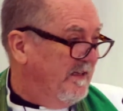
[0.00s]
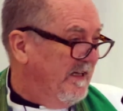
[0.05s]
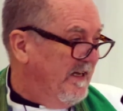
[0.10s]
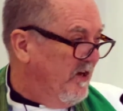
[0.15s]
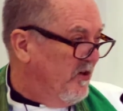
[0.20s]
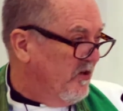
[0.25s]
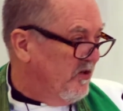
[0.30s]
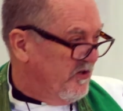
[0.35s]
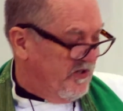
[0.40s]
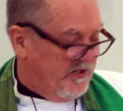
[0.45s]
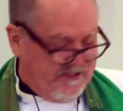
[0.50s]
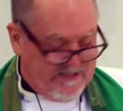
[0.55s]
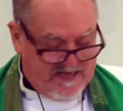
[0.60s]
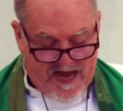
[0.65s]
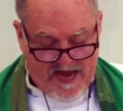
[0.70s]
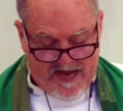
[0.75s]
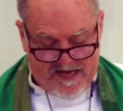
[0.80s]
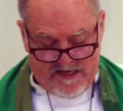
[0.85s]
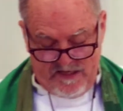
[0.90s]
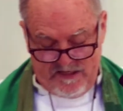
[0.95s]
legal
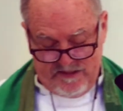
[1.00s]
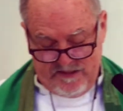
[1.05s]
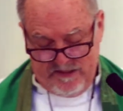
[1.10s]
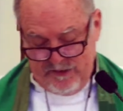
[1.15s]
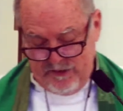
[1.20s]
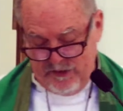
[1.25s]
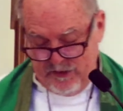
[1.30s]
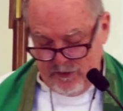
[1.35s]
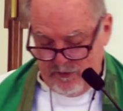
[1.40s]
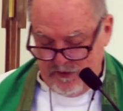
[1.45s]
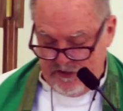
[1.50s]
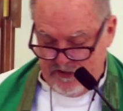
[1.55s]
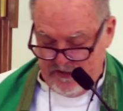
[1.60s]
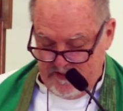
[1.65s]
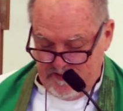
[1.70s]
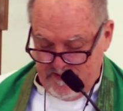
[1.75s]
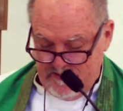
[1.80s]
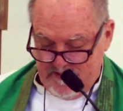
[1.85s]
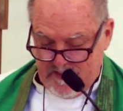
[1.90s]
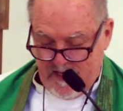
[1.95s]
status in Jewish
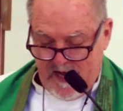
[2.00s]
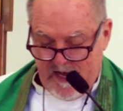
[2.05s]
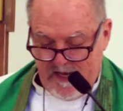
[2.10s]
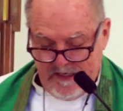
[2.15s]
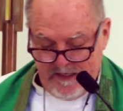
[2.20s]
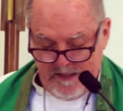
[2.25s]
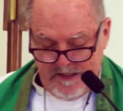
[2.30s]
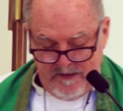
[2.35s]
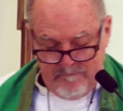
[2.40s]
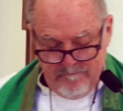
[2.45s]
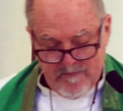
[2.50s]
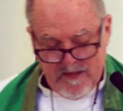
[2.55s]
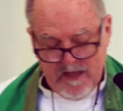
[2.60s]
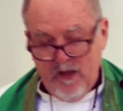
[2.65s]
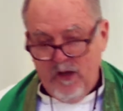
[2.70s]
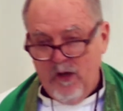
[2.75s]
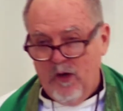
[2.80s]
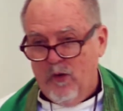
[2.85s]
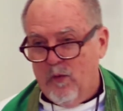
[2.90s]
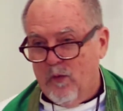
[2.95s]
society
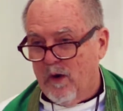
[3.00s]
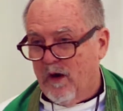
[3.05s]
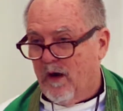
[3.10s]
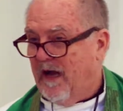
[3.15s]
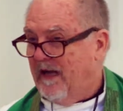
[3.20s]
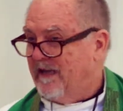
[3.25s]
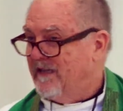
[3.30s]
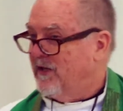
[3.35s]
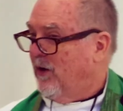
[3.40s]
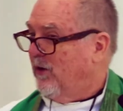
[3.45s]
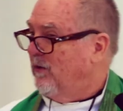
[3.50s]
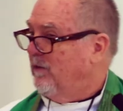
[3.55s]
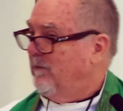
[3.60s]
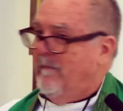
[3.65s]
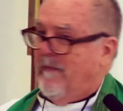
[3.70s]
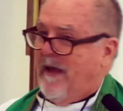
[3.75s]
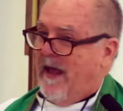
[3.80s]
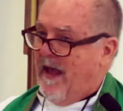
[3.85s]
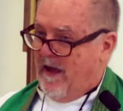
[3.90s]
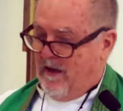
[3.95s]
were adult
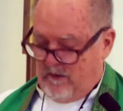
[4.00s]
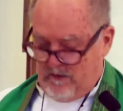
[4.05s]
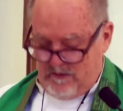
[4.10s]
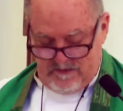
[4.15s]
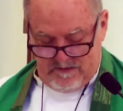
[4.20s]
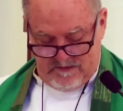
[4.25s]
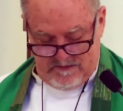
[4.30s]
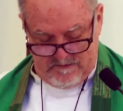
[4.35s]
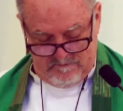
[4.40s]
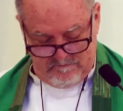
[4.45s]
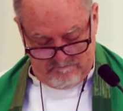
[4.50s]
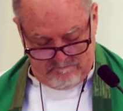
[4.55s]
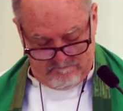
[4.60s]
males.